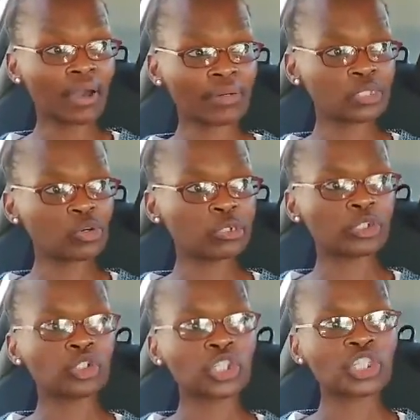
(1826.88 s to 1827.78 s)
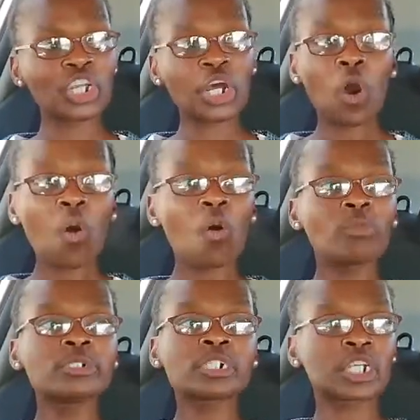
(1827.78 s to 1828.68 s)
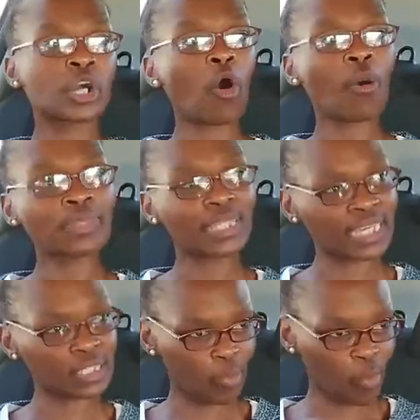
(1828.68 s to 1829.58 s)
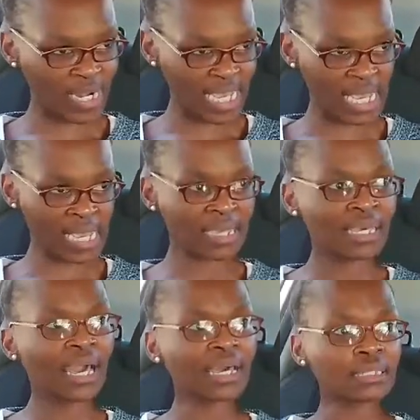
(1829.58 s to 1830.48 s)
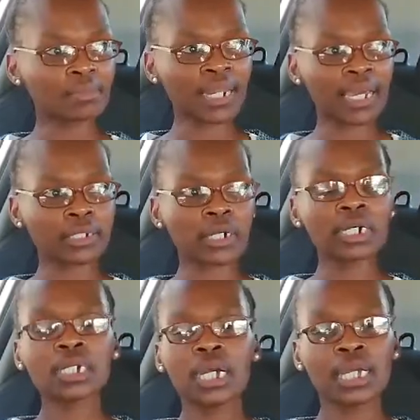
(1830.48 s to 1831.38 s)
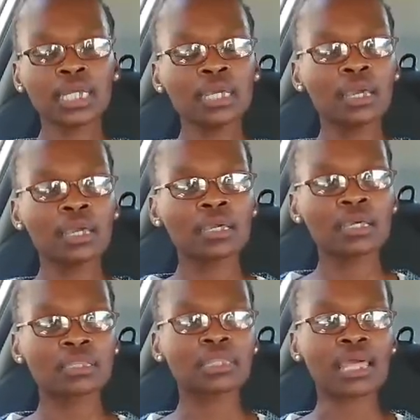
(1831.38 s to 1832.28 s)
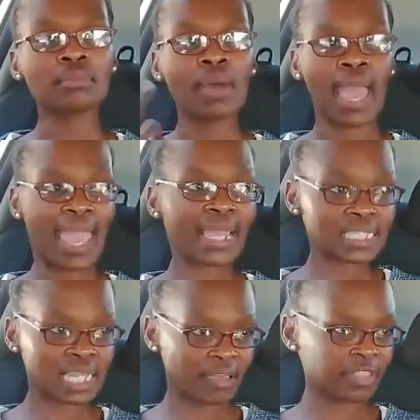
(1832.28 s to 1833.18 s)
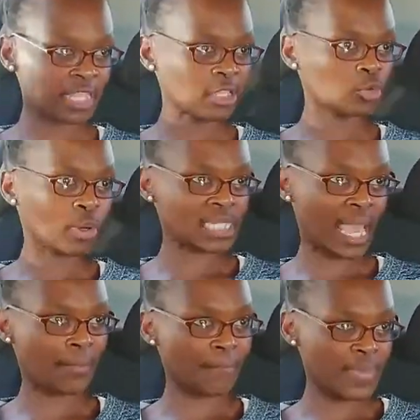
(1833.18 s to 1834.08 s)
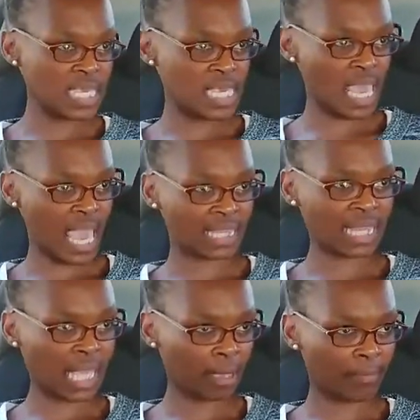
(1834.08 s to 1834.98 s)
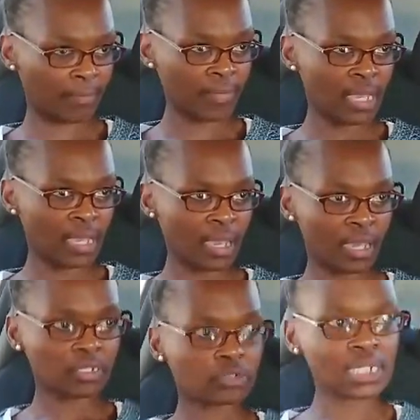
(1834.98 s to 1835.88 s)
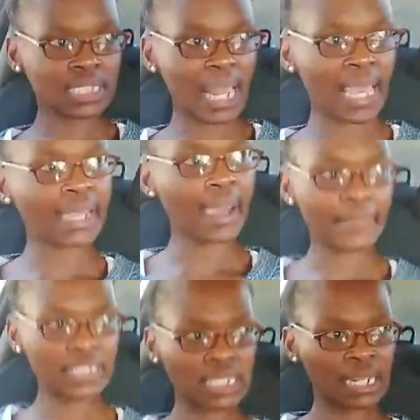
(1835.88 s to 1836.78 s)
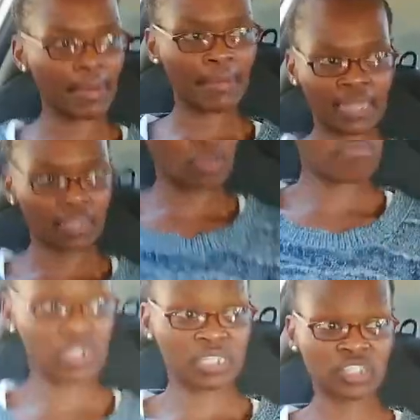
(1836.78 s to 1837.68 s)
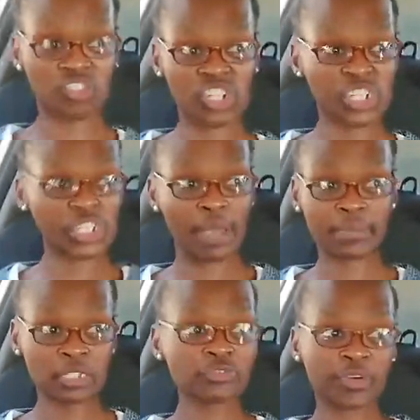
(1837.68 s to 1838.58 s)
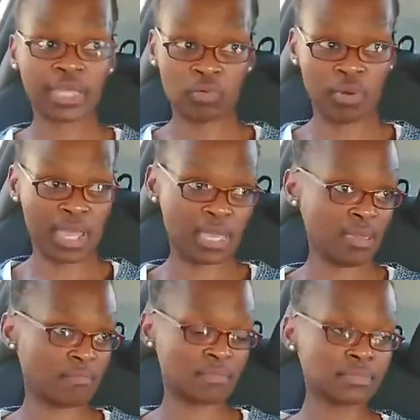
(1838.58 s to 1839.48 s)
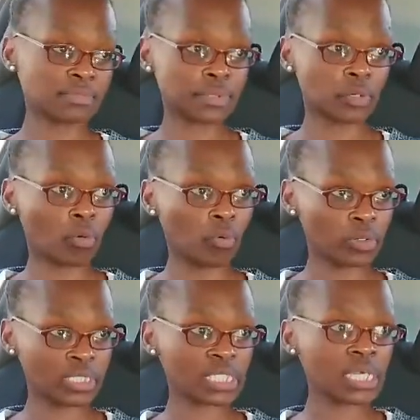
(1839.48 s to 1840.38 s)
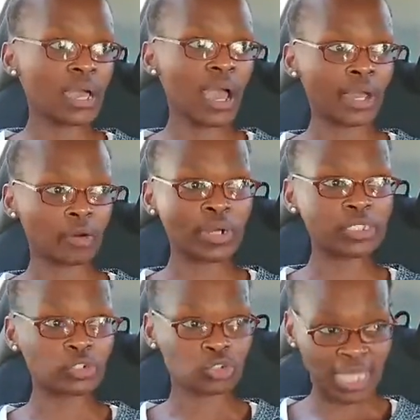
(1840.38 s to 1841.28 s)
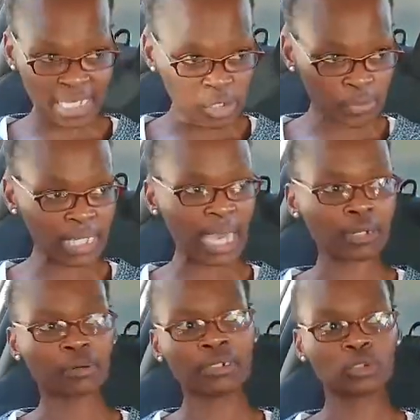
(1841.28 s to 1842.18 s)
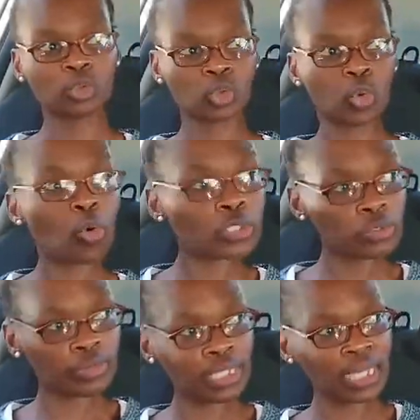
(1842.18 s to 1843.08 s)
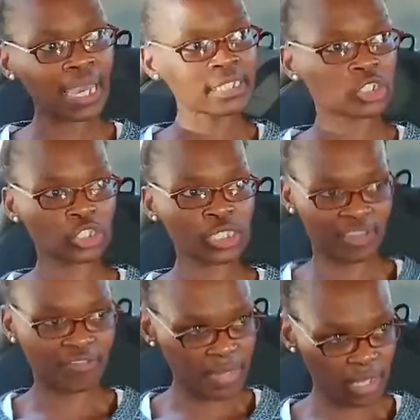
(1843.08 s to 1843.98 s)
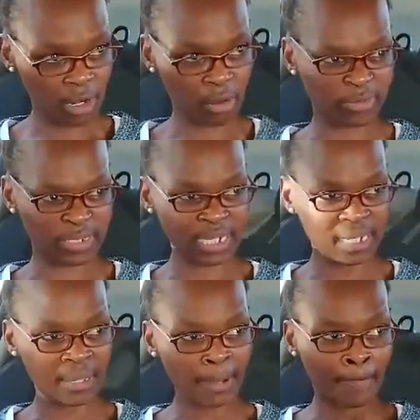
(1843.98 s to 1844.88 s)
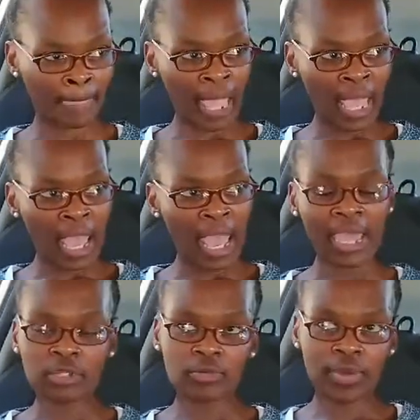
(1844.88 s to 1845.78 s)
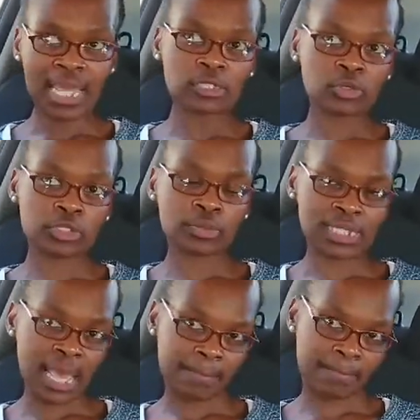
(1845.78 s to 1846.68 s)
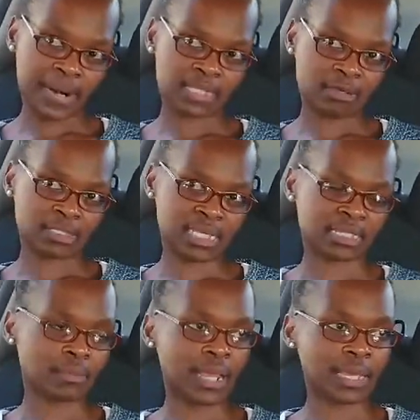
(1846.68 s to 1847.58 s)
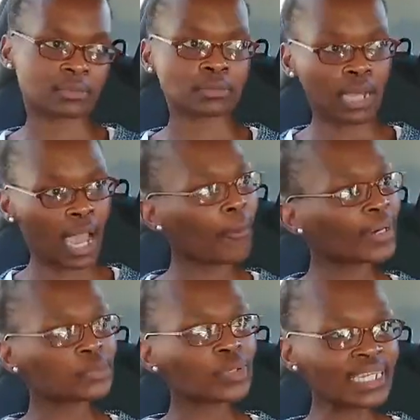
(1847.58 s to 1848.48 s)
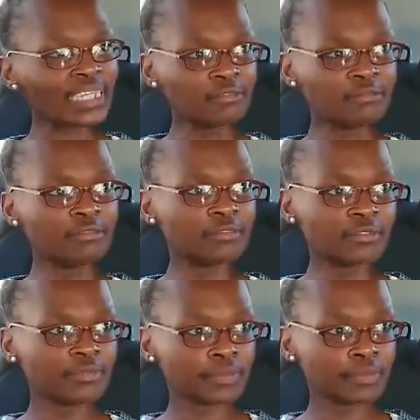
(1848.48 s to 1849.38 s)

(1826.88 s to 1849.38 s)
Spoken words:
And I was told, you're not gonna go home, you're gonna go home the next morning. And I'm like, okay. Then my ex left, and it was like me and him, and he was like, come and sleep. I'm like, no, I'm gonna sit on a chair, I'm just fine where I am, because I don't want you to touch me, I don't want you to talk to me, I just leave me alone. And when I saw it was like bright outside, I'm like, I want to leave.